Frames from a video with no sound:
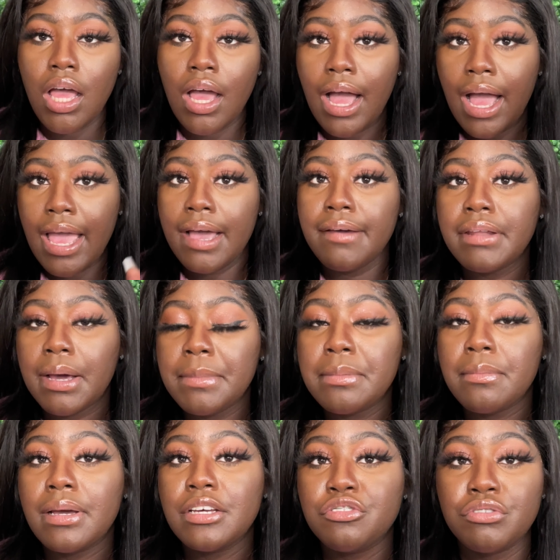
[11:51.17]
I have not
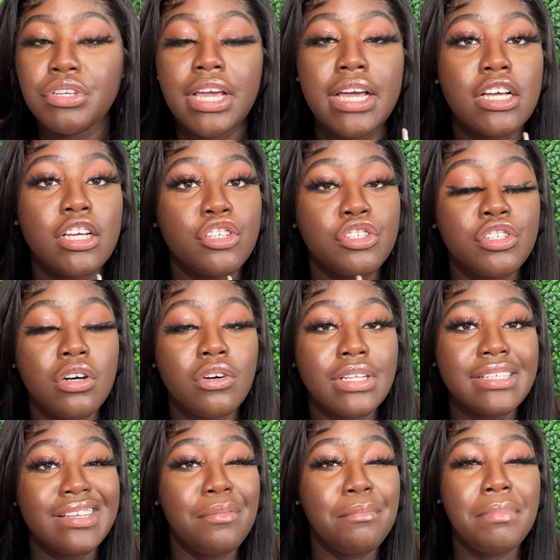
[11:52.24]
made my entry yet. So
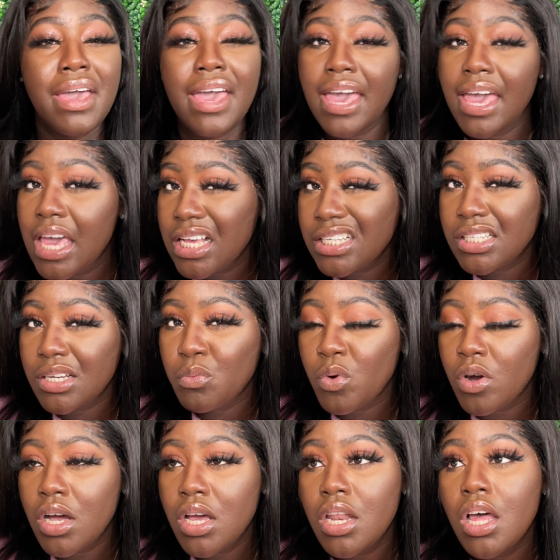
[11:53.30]
unless I'm paying
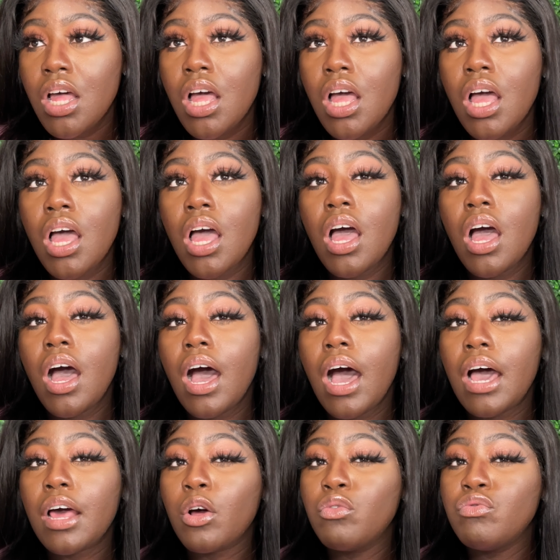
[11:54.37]
someone,
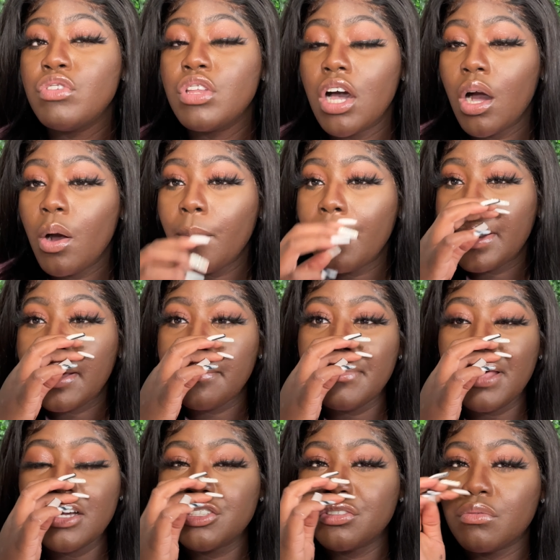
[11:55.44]
I don't know, and I'm
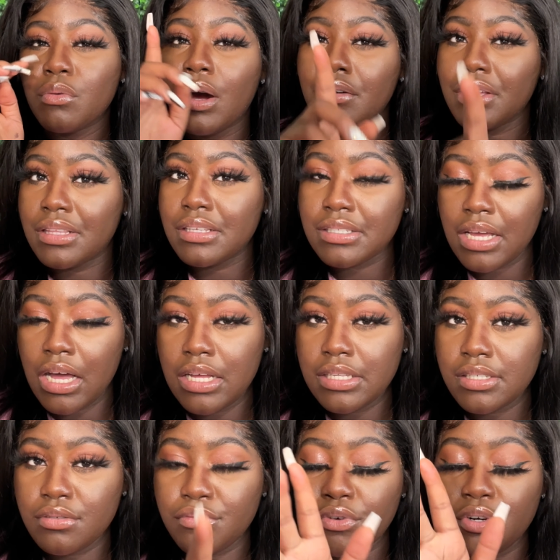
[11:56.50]
not sure where I'll get this
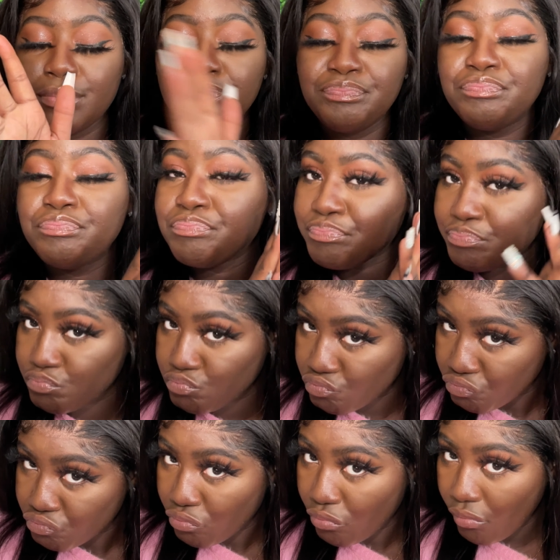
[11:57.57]
content from.
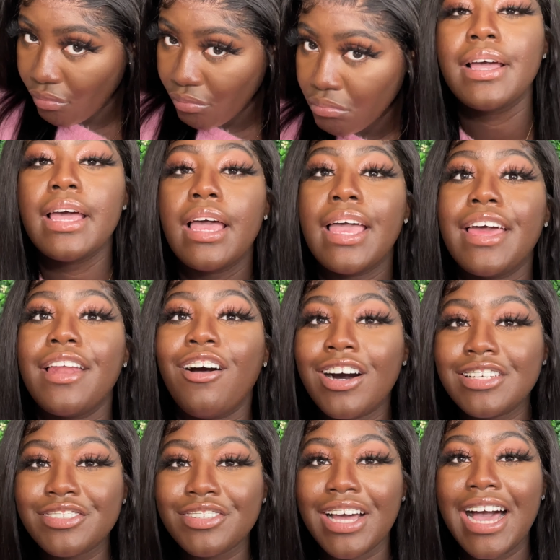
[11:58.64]
And
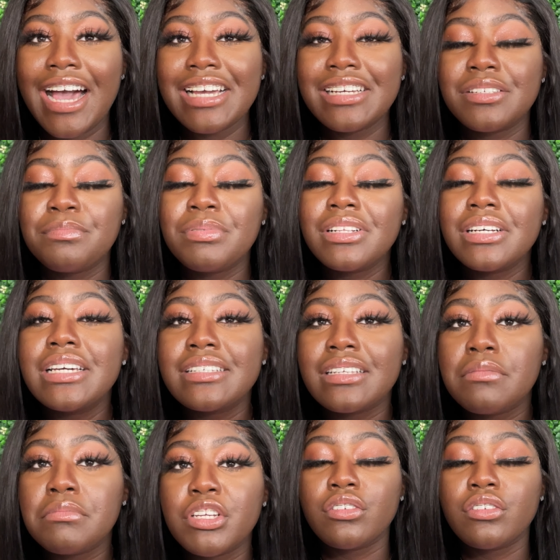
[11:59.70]
also, guys, please
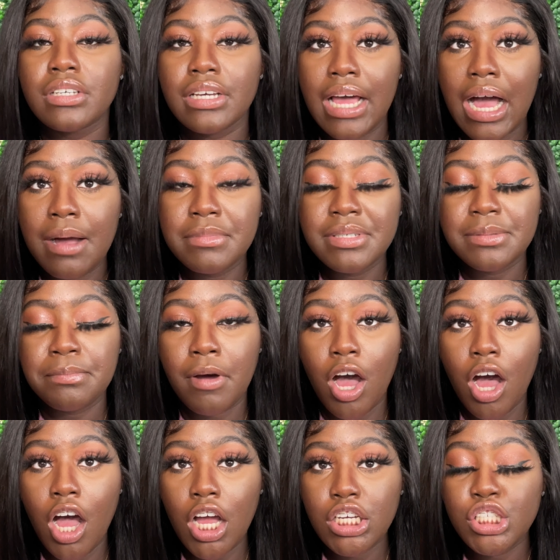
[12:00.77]
let me the comments
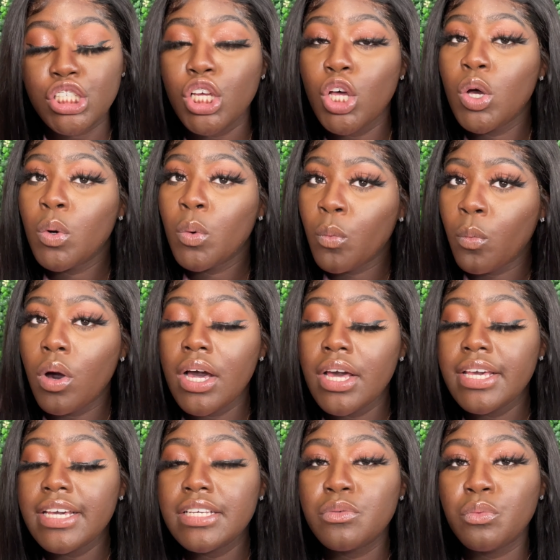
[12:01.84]
box
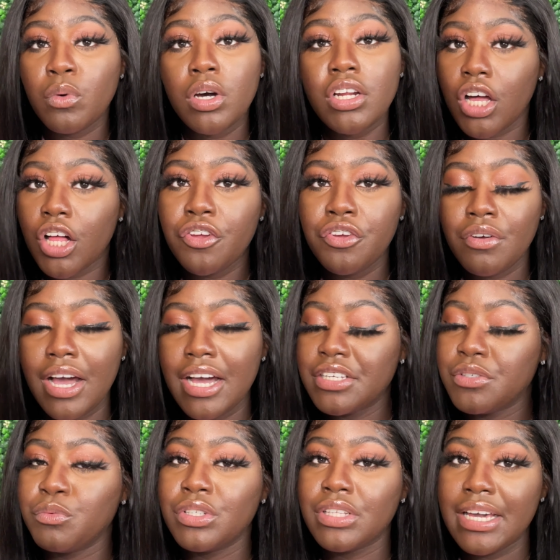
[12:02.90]
what is one color you
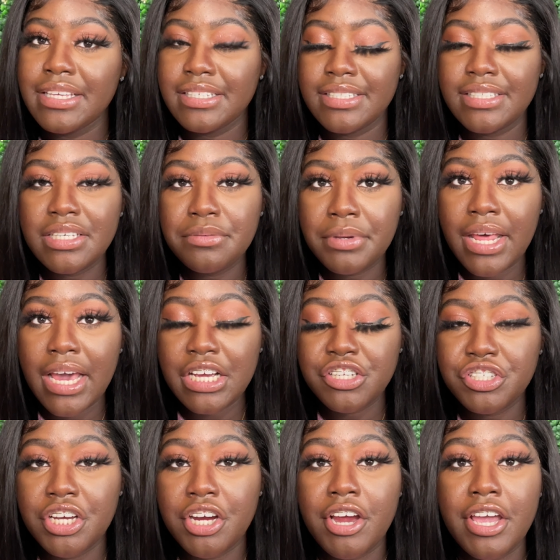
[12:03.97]
guys would like to see me
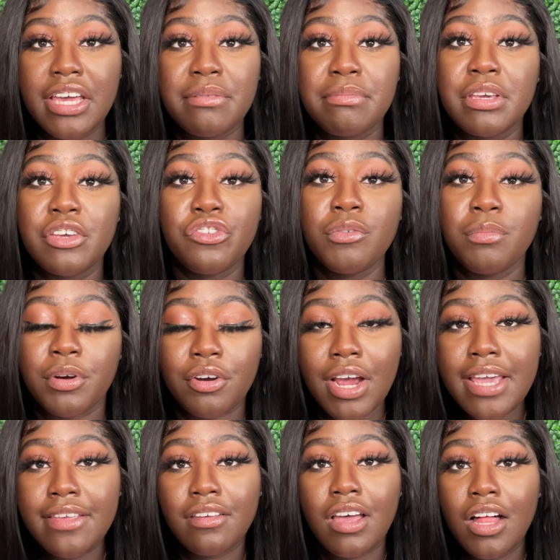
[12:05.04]
next year. It could be a super
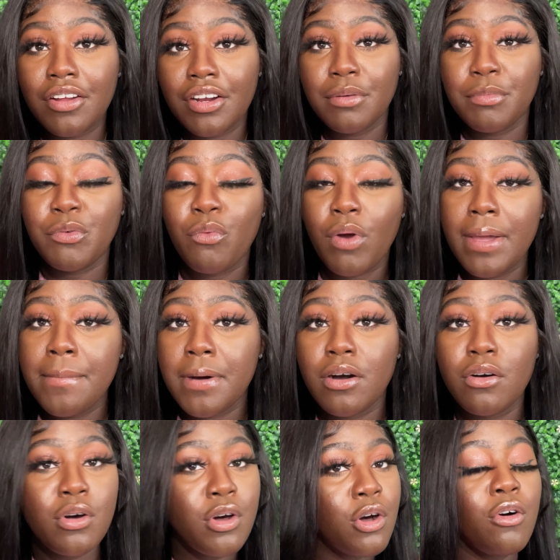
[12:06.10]
crazy color, it could be
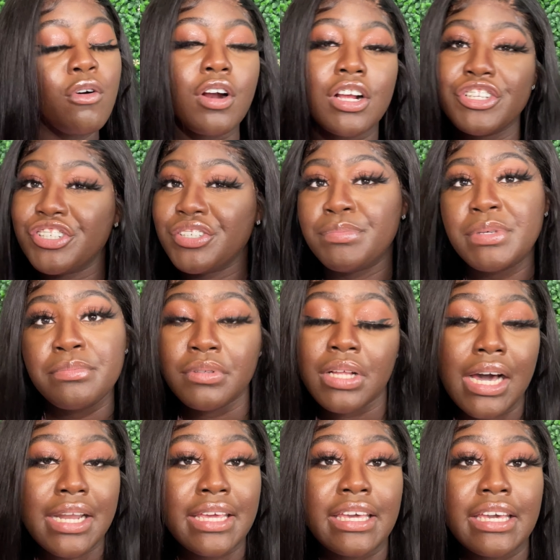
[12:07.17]
rainbow, or it could just be
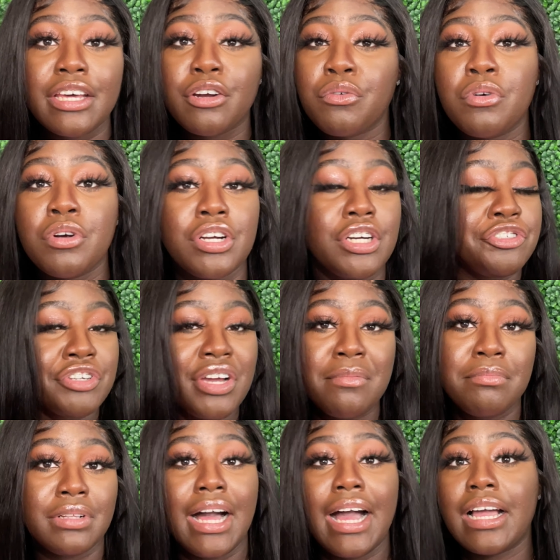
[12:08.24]
blonde again, or a
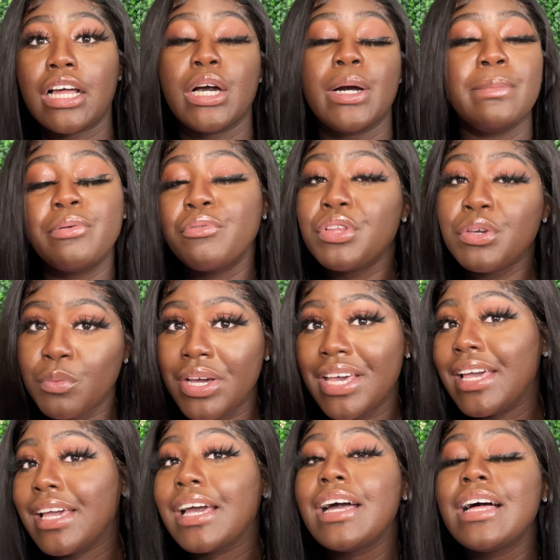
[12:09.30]
jet black booty
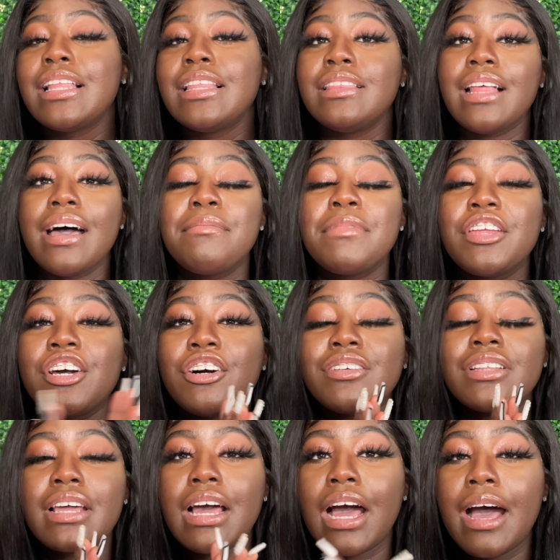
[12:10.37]
wig. Let me know
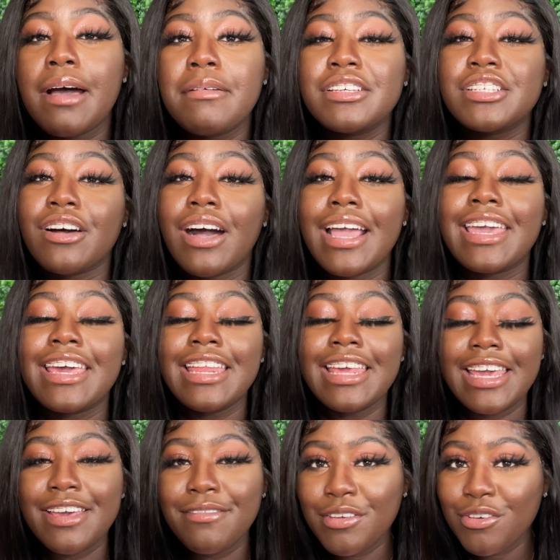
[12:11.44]
in the comments so I can
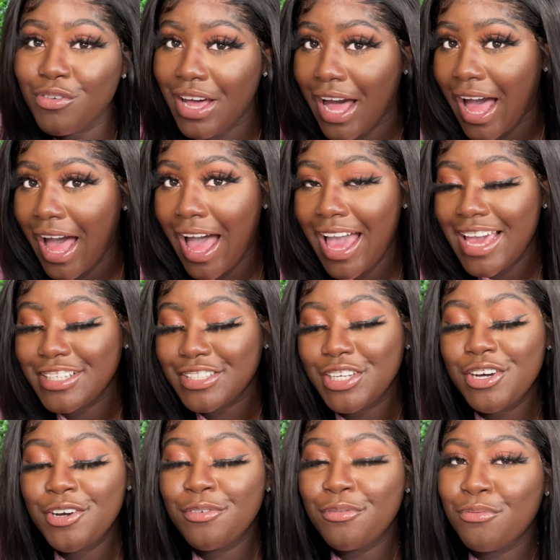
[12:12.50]
give you guys
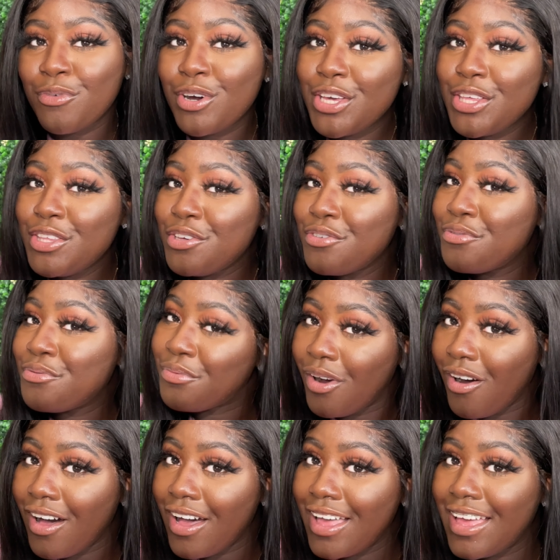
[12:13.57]
what you
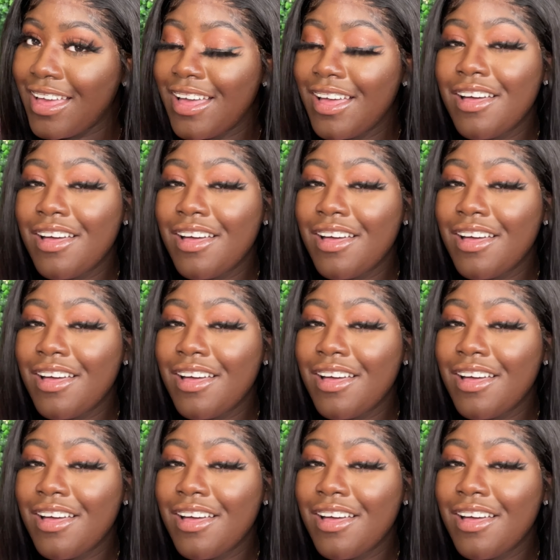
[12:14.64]
want.